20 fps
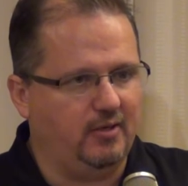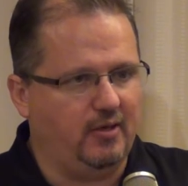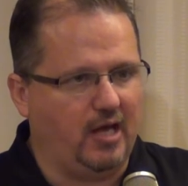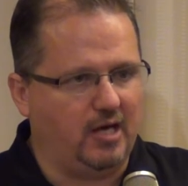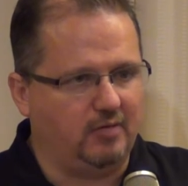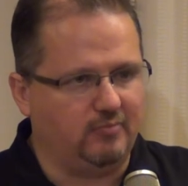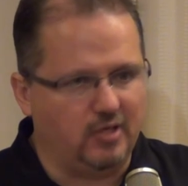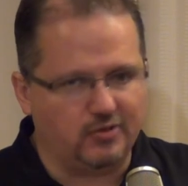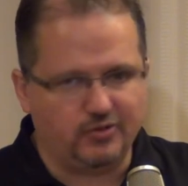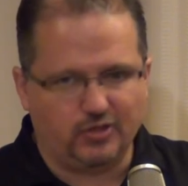
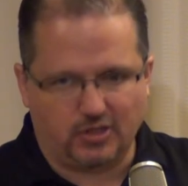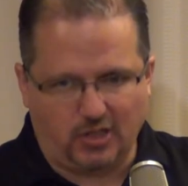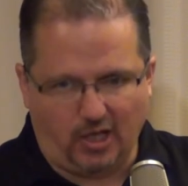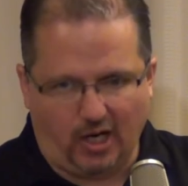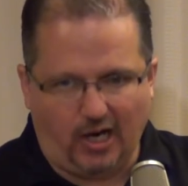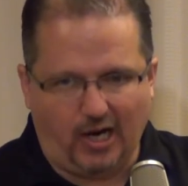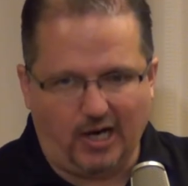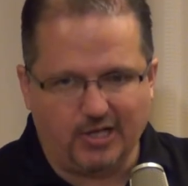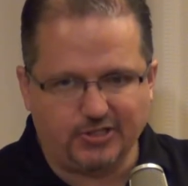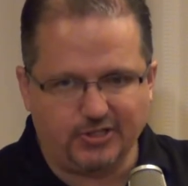and among the
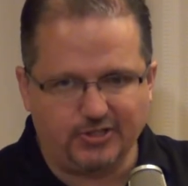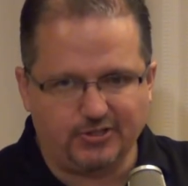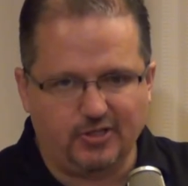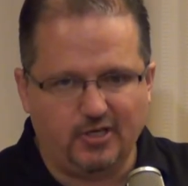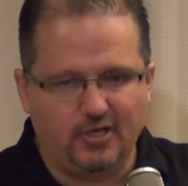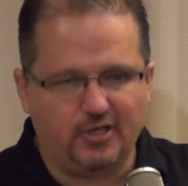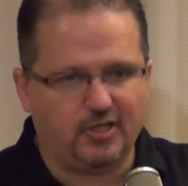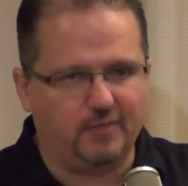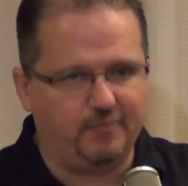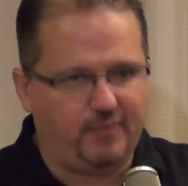causes
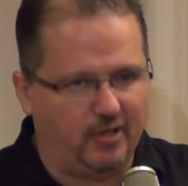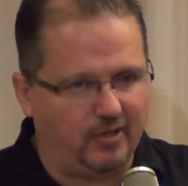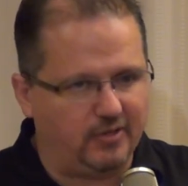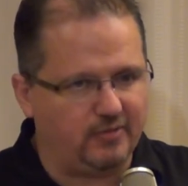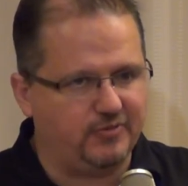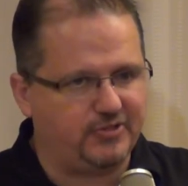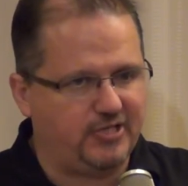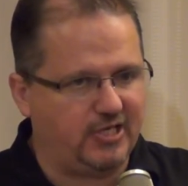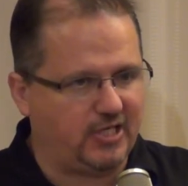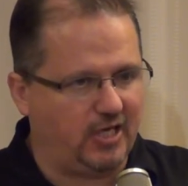compelling
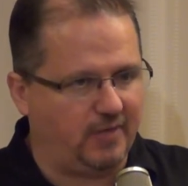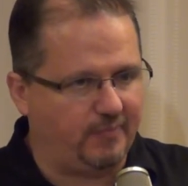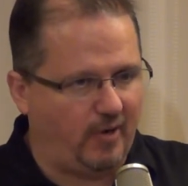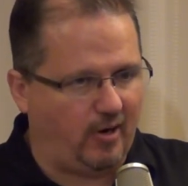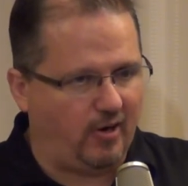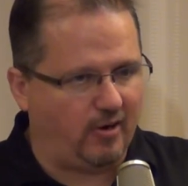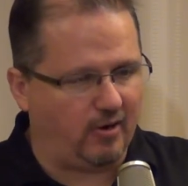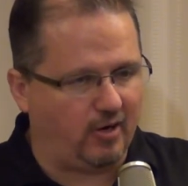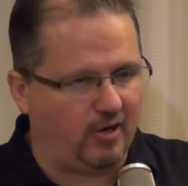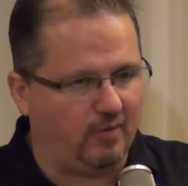them to take up
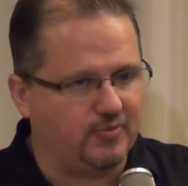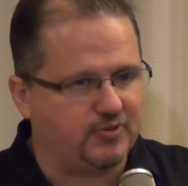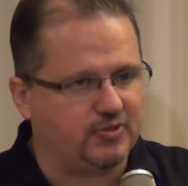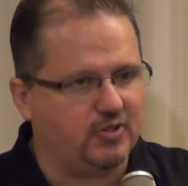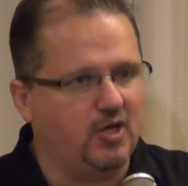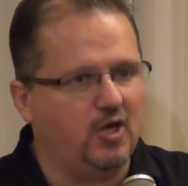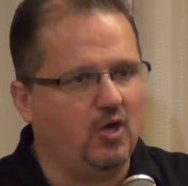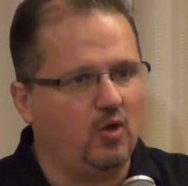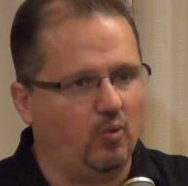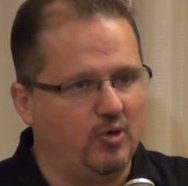
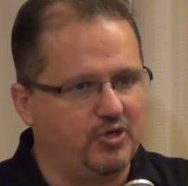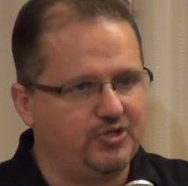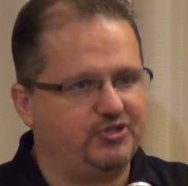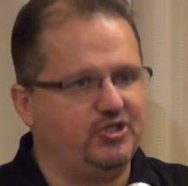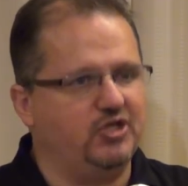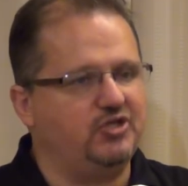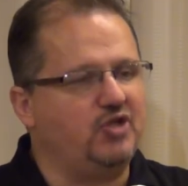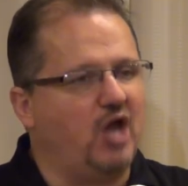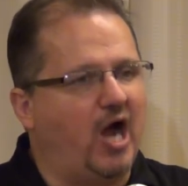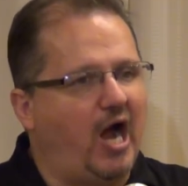arms was
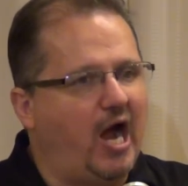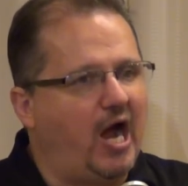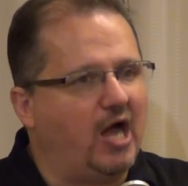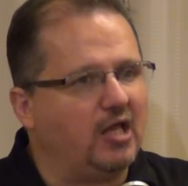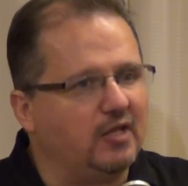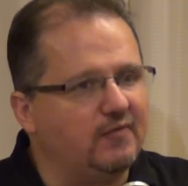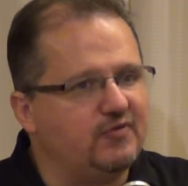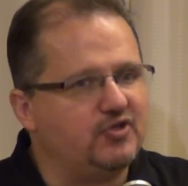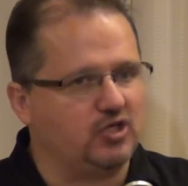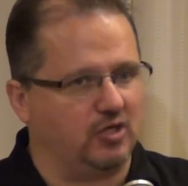
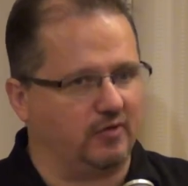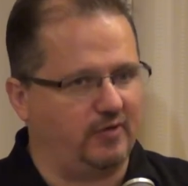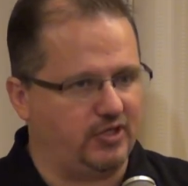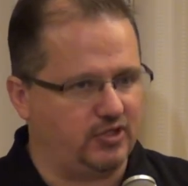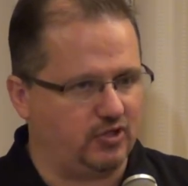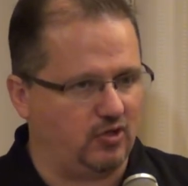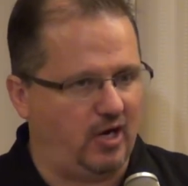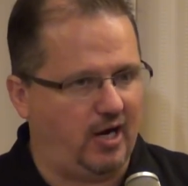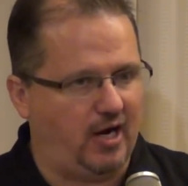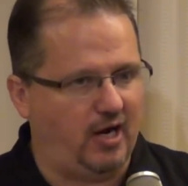denial of jury
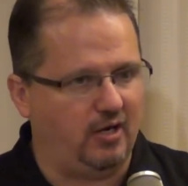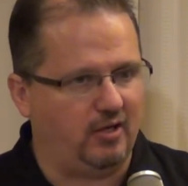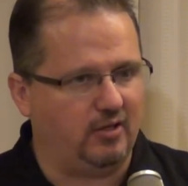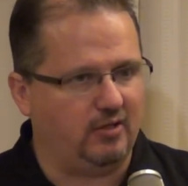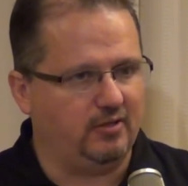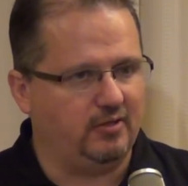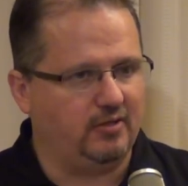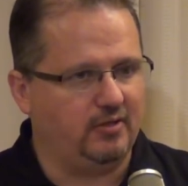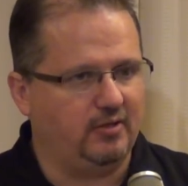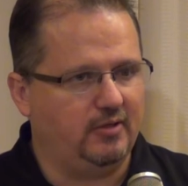trial.
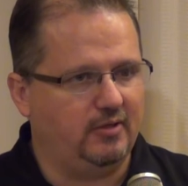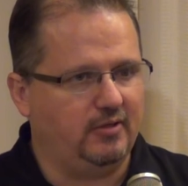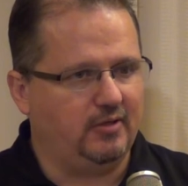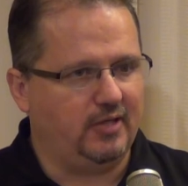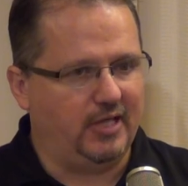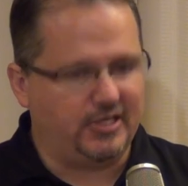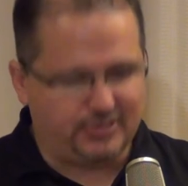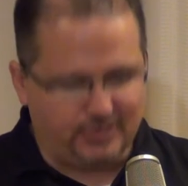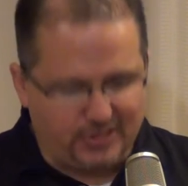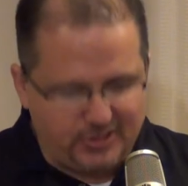
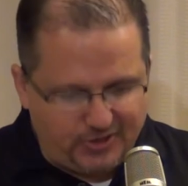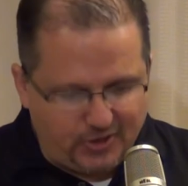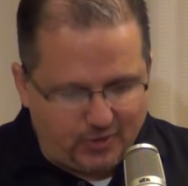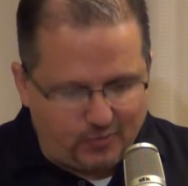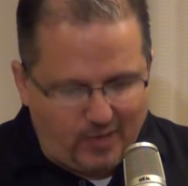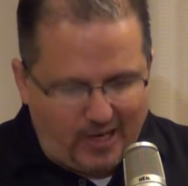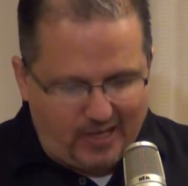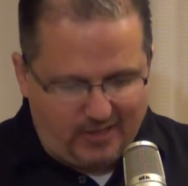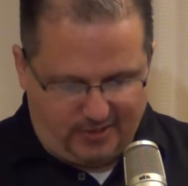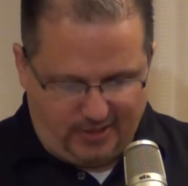It's listed
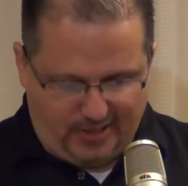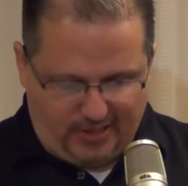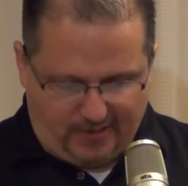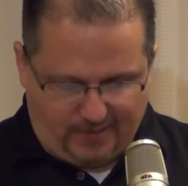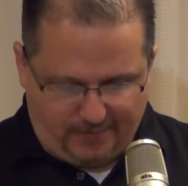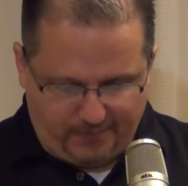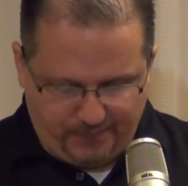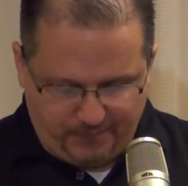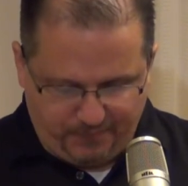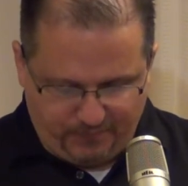right there.